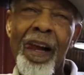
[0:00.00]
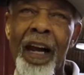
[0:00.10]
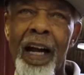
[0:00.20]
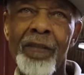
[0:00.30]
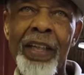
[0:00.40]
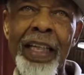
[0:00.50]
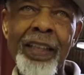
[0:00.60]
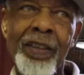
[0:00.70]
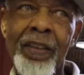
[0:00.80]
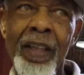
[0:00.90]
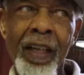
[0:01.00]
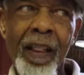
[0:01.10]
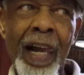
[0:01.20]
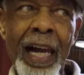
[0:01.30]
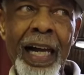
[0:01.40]
of his
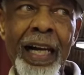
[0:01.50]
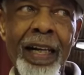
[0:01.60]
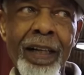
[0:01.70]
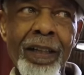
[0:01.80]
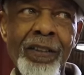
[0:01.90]
uh,